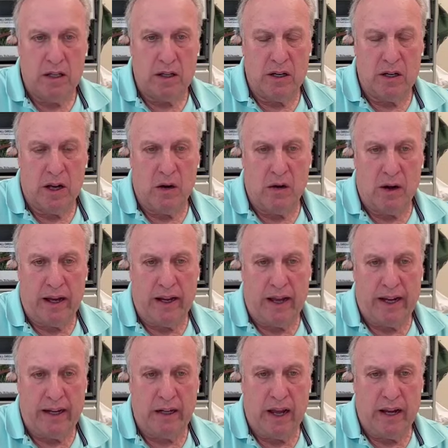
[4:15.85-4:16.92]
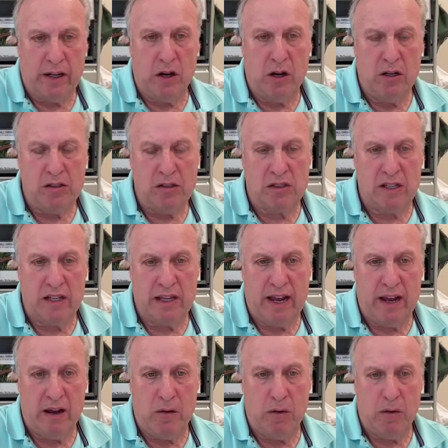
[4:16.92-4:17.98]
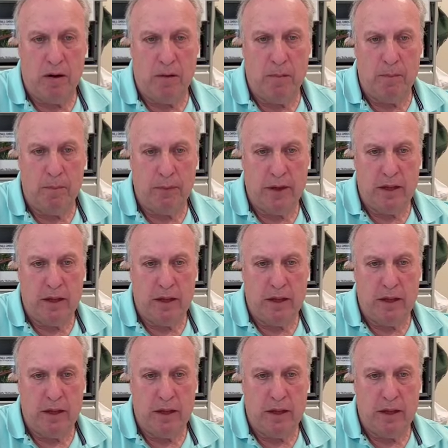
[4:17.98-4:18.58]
I couldn't see how